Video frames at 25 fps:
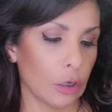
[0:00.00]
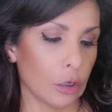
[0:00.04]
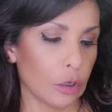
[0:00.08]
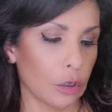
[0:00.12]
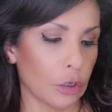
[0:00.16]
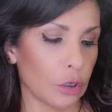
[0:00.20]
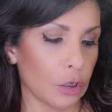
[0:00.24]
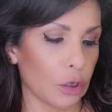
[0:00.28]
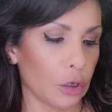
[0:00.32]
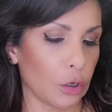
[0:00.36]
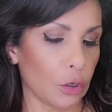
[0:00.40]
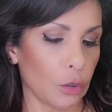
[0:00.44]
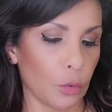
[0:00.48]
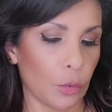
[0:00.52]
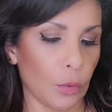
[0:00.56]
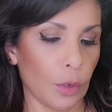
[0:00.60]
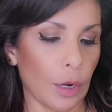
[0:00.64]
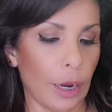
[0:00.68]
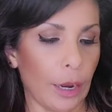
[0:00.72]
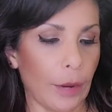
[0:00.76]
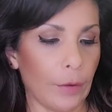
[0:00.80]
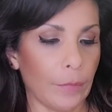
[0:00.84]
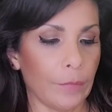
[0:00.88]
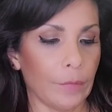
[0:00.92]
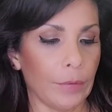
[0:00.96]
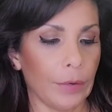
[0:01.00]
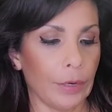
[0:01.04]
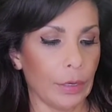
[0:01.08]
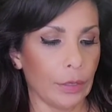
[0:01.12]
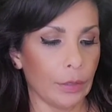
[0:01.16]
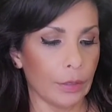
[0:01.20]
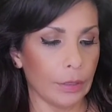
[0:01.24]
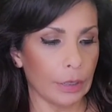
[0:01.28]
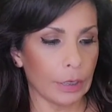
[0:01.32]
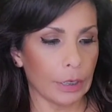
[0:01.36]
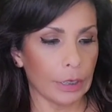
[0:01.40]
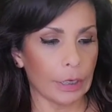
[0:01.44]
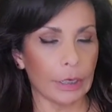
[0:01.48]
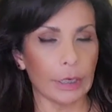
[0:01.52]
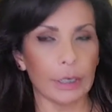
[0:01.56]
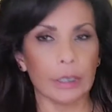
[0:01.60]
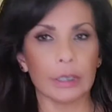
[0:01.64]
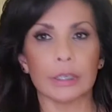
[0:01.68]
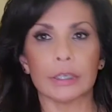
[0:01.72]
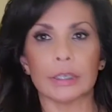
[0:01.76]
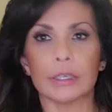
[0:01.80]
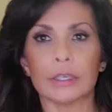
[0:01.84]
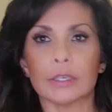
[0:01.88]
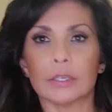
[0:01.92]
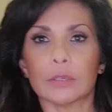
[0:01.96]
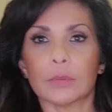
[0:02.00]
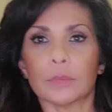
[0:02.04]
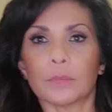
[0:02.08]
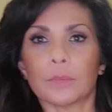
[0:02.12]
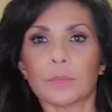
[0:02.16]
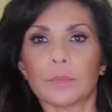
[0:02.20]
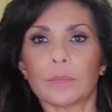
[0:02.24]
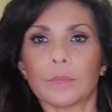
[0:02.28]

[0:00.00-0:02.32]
So I found these